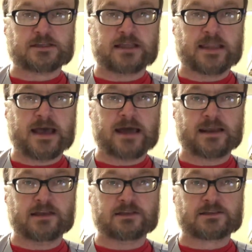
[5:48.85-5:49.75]
and that
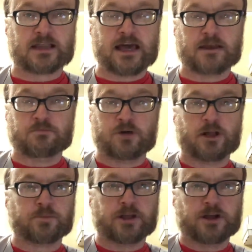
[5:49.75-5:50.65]
is Latin
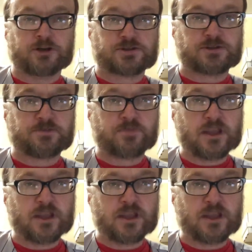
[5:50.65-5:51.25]
ball players.